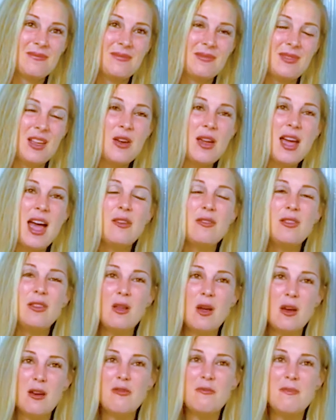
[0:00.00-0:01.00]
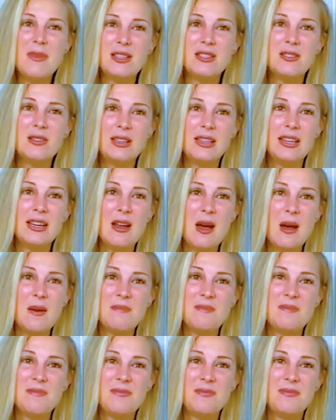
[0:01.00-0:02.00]
Now you have a lot of mess to clean up
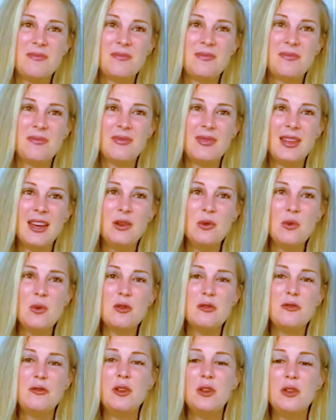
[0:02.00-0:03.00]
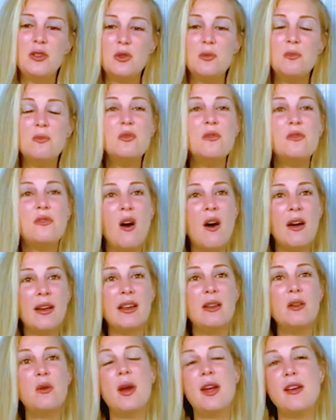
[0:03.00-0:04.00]
in order for you to move on
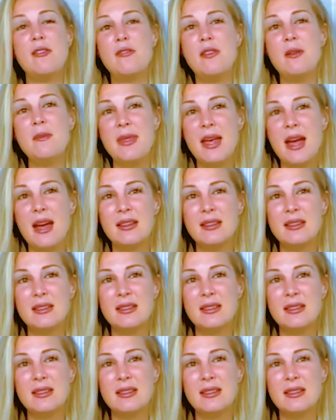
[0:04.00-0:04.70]
and away from that.